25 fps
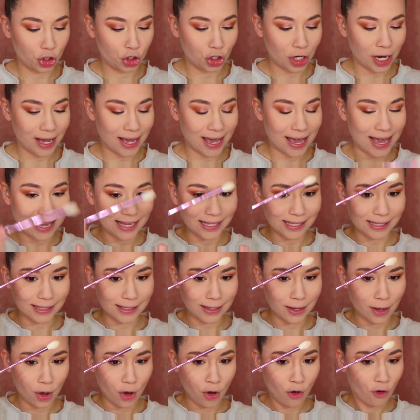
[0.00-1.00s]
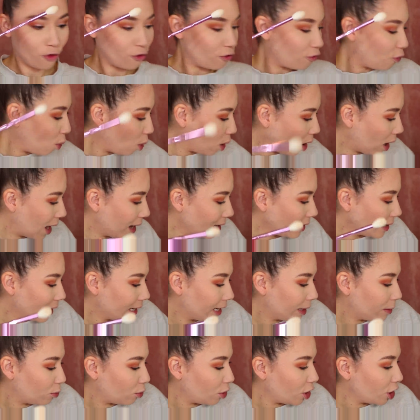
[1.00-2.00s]
JS for
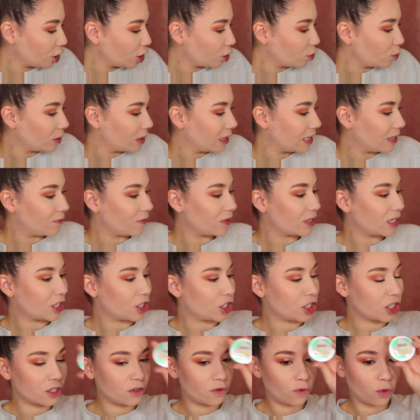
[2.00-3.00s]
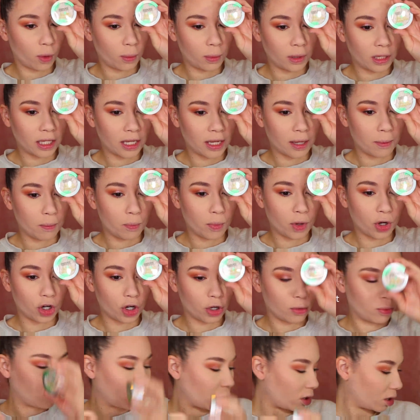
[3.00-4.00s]
highlighting brush with the Physicians Formula
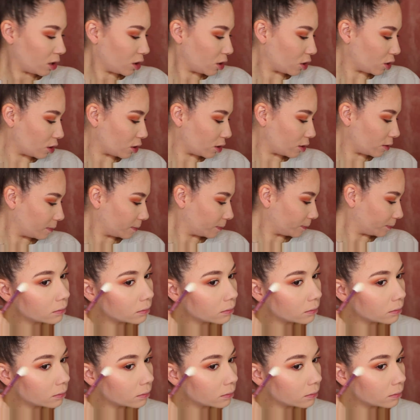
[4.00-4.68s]
Butter Bronzer.